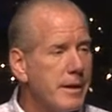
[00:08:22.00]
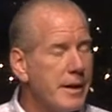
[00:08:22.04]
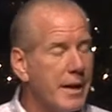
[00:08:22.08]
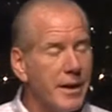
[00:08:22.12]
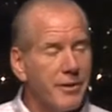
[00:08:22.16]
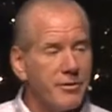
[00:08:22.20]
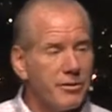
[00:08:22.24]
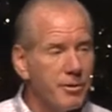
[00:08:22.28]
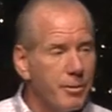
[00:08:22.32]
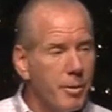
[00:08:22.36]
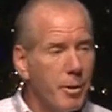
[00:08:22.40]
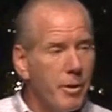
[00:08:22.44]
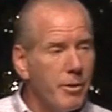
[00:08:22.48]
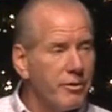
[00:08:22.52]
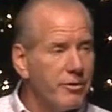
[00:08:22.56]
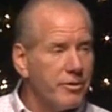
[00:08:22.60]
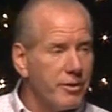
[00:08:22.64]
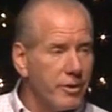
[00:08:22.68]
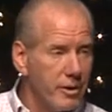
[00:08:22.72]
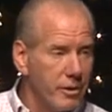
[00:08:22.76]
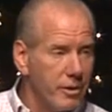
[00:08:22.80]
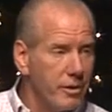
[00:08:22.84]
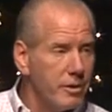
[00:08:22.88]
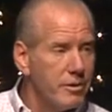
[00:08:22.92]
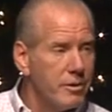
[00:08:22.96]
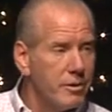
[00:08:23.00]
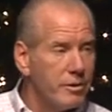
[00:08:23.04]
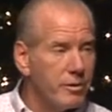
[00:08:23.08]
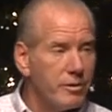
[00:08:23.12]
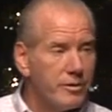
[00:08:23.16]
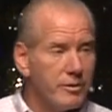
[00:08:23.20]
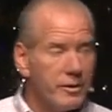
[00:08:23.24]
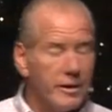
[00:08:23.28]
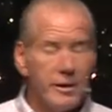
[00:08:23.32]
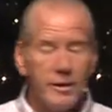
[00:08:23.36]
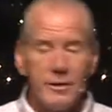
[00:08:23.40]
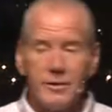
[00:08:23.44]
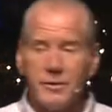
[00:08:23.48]
And I suppose the good
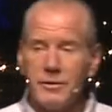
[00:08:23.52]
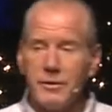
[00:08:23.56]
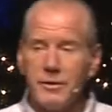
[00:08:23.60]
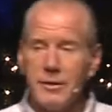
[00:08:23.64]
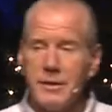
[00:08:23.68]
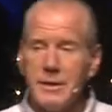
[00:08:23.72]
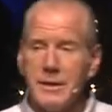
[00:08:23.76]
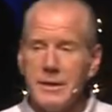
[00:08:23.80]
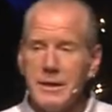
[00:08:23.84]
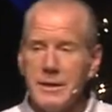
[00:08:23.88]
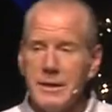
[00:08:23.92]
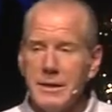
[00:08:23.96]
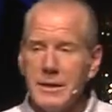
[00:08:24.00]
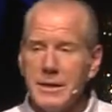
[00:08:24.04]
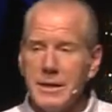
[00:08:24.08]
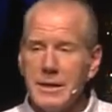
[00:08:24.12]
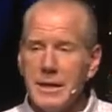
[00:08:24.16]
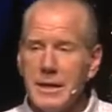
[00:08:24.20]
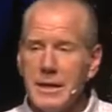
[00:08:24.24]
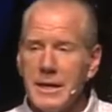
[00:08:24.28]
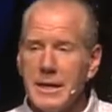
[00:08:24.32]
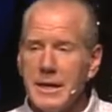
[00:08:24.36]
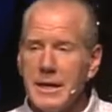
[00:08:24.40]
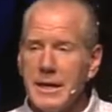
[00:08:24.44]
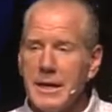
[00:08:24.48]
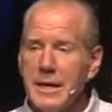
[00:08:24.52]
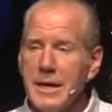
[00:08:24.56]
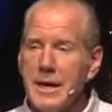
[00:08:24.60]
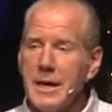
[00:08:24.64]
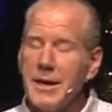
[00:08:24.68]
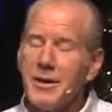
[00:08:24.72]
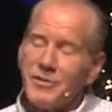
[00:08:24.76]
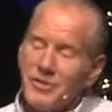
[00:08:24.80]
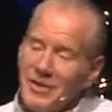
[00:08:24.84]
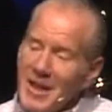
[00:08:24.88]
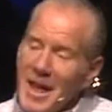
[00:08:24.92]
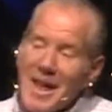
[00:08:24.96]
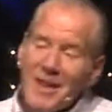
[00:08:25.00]
news is
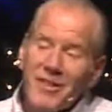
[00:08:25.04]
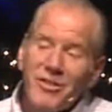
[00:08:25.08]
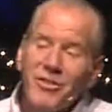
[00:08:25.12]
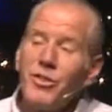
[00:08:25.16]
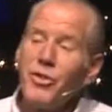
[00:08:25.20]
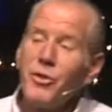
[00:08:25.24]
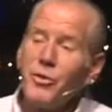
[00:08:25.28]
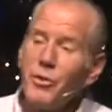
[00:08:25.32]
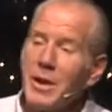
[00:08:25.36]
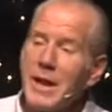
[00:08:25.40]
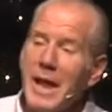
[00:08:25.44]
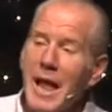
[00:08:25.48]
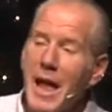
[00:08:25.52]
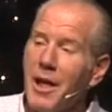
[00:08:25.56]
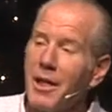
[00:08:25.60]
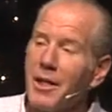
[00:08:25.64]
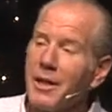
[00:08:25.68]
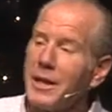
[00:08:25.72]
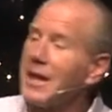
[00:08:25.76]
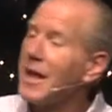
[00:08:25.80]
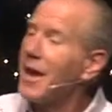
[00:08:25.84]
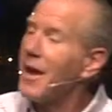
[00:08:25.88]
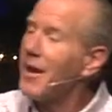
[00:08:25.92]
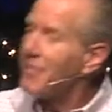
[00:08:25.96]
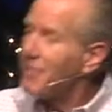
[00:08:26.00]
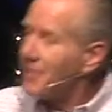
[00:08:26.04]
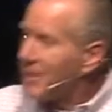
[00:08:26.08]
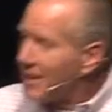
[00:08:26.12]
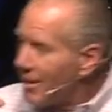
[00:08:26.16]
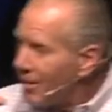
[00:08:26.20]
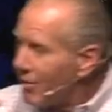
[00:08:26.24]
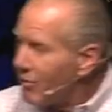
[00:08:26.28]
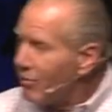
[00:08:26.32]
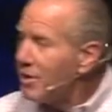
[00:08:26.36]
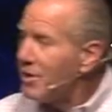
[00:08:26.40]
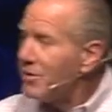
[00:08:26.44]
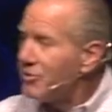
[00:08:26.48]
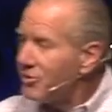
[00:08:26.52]
is that's the reality of the
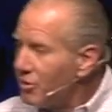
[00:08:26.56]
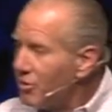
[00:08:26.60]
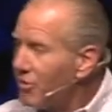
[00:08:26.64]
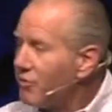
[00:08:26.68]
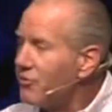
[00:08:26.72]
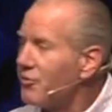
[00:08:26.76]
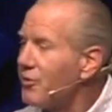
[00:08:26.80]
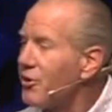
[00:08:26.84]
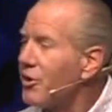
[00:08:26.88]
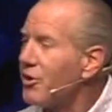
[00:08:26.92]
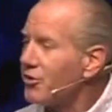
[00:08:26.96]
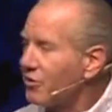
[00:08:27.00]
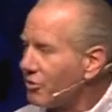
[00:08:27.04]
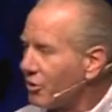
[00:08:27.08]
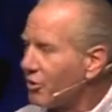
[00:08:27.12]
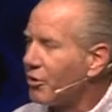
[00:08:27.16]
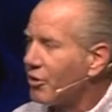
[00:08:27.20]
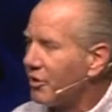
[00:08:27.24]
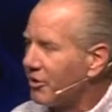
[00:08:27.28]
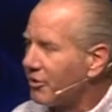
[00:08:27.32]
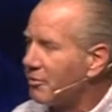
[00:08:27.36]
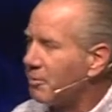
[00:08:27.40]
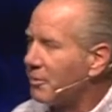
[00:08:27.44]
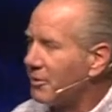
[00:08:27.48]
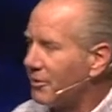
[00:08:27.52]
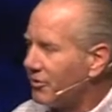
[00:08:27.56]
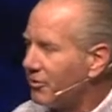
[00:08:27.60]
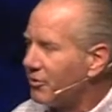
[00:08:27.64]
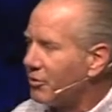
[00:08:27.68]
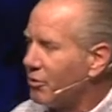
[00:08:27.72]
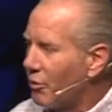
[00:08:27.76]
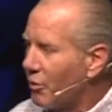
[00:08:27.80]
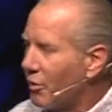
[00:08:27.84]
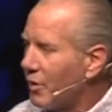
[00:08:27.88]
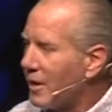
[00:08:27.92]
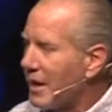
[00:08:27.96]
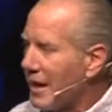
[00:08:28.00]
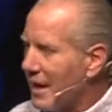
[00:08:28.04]
original first Christmas
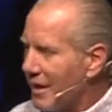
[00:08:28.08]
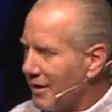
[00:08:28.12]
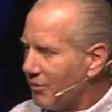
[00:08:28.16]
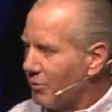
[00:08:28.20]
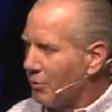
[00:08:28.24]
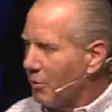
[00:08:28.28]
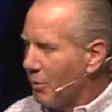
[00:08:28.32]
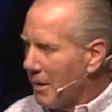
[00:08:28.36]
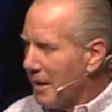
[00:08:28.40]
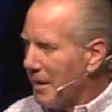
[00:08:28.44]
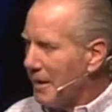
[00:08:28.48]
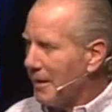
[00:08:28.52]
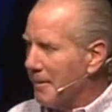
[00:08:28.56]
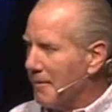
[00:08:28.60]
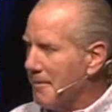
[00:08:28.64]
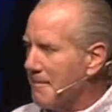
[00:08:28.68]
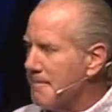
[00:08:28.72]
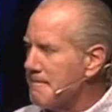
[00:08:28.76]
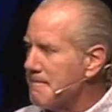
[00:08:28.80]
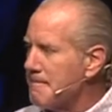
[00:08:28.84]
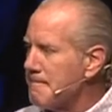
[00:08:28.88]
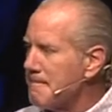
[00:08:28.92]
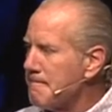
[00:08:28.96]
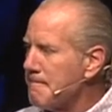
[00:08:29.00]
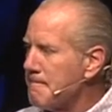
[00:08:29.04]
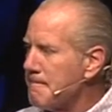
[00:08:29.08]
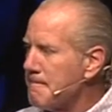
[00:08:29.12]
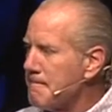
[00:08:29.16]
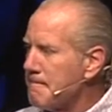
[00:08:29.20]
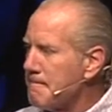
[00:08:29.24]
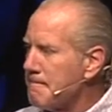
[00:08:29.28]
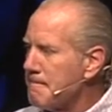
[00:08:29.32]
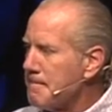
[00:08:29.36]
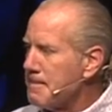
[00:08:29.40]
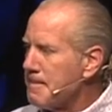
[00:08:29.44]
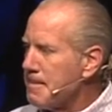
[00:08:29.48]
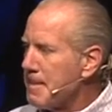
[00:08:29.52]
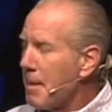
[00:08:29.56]
story as well.
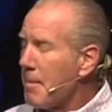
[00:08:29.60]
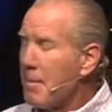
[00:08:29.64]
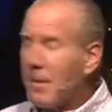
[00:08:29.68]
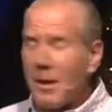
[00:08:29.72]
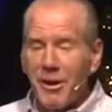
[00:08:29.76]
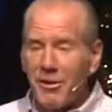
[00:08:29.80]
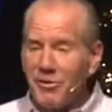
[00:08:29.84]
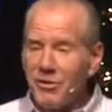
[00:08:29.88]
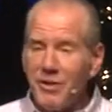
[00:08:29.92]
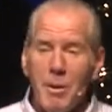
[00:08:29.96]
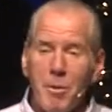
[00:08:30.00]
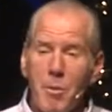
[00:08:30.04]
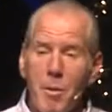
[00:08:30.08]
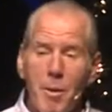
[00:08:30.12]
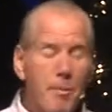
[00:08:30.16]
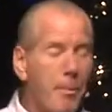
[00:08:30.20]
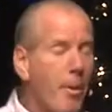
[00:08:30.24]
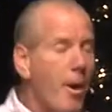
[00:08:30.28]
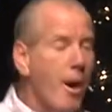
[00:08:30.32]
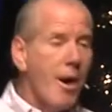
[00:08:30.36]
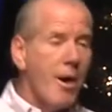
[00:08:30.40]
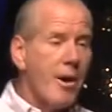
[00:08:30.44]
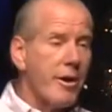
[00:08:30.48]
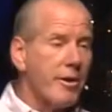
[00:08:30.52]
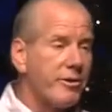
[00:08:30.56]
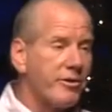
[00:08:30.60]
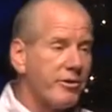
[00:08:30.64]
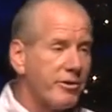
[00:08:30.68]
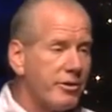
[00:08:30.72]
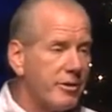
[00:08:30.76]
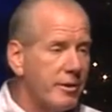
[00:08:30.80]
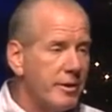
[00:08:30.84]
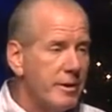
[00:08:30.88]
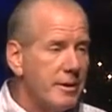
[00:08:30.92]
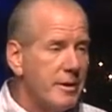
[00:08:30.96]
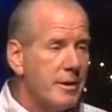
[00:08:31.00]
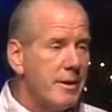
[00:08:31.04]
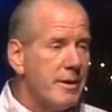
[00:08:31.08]
Because there were parts
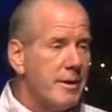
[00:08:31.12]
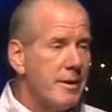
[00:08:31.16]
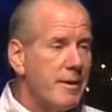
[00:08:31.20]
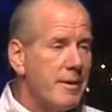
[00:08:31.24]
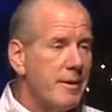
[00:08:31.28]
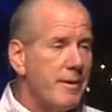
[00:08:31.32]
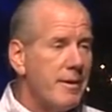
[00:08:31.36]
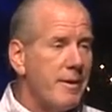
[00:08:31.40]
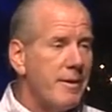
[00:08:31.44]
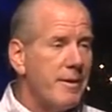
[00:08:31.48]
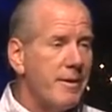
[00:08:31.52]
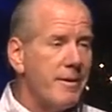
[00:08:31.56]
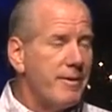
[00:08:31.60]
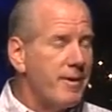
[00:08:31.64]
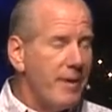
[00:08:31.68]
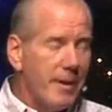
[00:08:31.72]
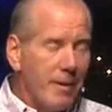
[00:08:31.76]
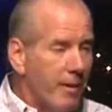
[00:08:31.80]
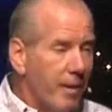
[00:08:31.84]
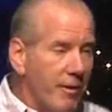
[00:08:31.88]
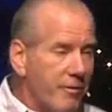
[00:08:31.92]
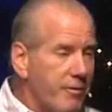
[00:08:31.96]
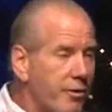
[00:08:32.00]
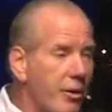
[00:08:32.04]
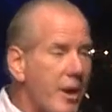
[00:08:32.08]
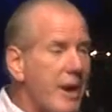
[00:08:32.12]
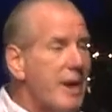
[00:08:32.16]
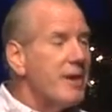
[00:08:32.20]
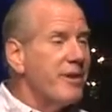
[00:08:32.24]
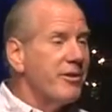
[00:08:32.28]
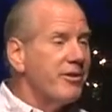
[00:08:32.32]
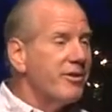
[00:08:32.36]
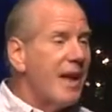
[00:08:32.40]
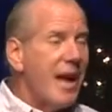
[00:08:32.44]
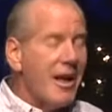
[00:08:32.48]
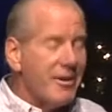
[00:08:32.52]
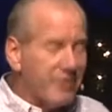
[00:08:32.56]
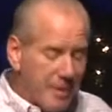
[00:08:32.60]
of great
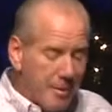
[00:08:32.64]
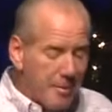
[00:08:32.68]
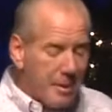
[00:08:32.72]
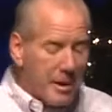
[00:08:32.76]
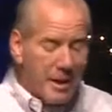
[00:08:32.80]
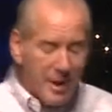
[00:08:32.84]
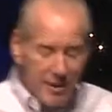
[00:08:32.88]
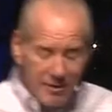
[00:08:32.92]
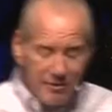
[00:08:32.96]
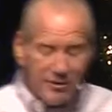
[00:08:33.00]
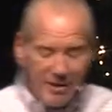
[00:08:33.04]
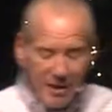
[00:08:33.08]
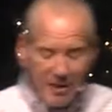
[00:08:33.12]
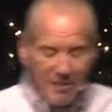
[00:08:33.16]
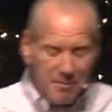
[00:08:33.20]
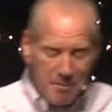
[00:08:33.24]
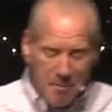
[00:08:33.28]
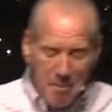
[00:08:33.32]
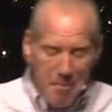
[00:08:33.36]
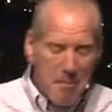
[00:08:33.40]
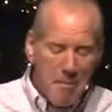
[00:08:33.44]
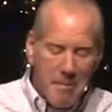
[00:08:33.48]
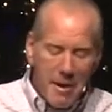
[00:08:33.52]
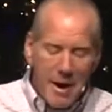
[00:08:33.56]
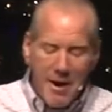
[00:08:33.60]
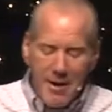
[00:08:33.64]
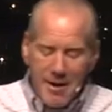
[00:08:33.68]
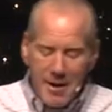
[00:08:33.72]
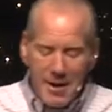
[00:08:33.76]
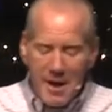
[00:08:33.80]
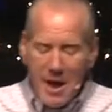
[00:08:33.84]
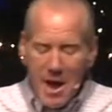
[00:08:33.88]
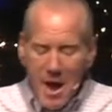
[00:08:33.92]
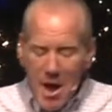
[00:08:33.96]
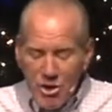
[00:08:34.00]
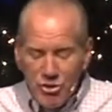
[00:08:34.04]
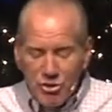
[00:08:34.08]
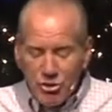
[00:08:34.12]
nostalgia. I mean, it says Mary
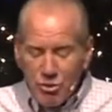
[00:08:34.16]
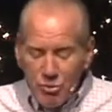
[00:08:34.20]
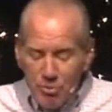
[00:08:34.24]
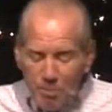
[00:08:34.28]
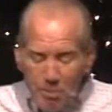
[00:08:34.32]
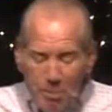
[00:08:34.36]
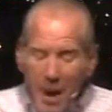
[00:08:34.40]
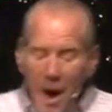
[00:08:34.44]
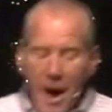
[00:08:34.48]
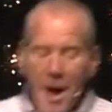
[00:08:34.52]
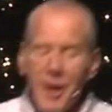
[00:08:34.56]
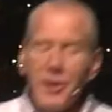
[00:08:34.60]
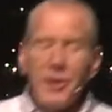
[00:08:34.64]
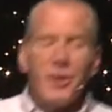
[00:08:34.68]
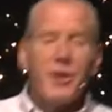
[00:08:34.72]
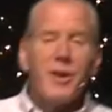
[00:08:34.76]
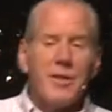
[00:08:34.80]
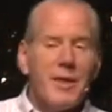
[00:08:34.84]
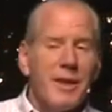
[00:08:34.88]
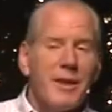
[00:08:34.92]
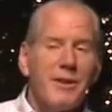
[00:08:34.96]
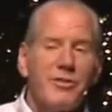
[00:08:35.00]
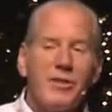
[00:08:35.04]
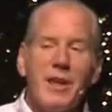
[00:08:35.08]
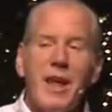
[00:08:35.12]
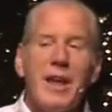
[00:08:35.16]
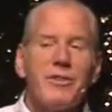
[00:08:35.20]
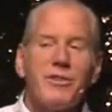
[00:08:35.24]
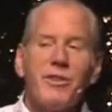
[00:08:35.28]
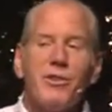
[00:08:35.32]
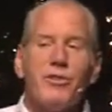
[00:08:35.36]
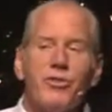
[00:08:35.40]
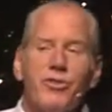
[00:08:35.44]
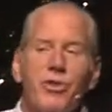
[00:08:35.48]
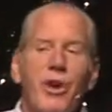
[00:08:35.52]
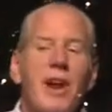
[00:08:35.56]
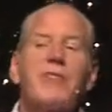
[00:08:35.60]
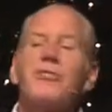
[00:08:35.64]
pondered these things
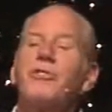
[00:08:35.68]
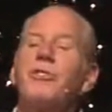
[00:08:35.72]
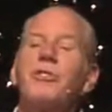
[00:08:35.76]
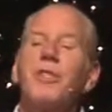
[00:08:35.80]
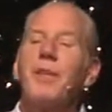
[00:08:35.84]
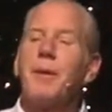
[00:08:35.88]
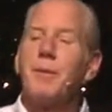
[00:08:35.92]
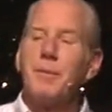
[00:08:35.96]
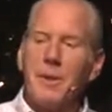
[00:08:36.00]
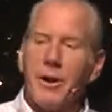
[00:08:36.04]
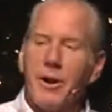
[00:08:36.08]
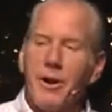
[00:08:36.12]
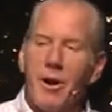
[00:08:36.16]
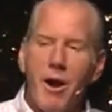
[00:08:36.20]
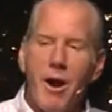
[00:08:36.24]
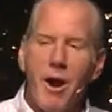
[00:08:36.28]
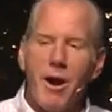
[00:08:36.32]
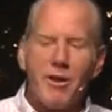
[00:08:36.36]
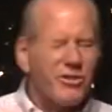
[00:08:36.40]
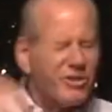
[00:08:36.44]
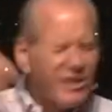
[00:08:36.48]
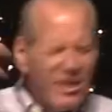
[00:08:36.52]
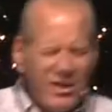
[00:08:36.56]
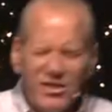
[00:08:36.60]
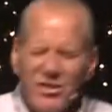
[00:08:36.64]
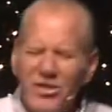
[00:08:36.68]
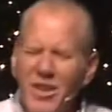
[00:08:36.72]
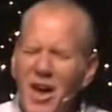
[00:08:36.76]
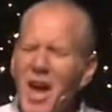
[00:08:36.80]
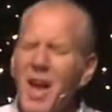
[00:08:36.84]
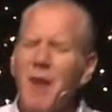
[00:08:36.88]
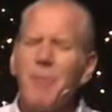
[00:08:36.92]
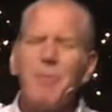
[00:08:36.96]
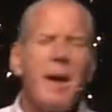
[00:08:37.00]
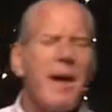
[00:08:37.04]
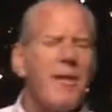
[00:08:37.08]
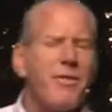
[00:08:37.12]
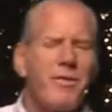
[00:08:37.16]
and treasured them in her heart. She
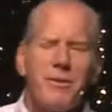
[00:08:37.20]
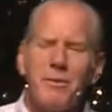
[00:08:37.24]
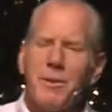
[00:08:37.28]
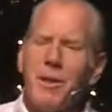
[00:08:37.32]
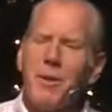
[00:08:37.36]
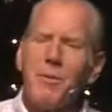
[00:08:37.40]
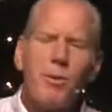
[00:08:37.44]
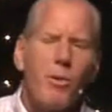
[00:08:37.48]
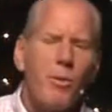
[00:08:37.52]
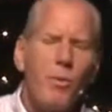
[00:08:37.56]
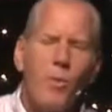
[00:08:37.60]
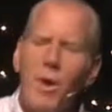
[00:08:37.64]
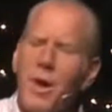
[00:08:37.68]
thought about them. They were